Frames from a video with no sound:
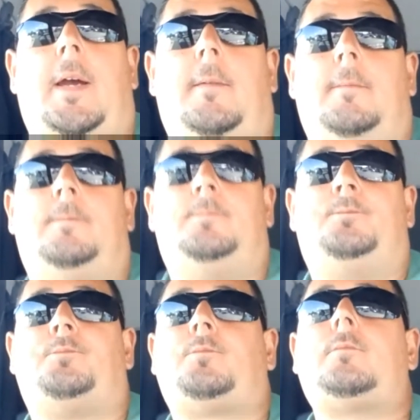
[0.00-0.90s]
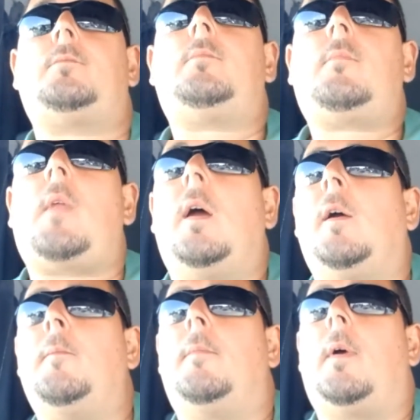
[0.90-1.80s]
Out.
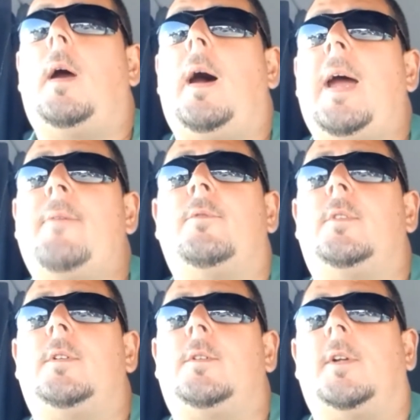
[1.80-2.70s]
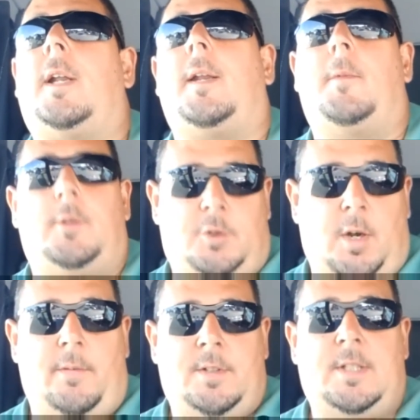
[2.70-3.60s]
I haven't done any more
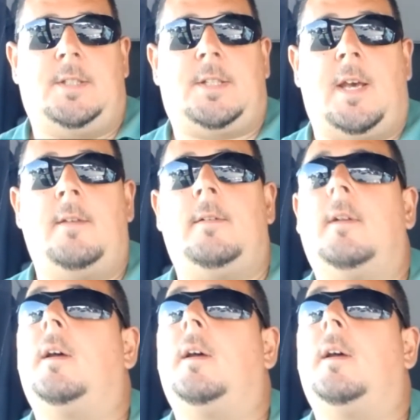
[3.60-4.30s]
driving since then.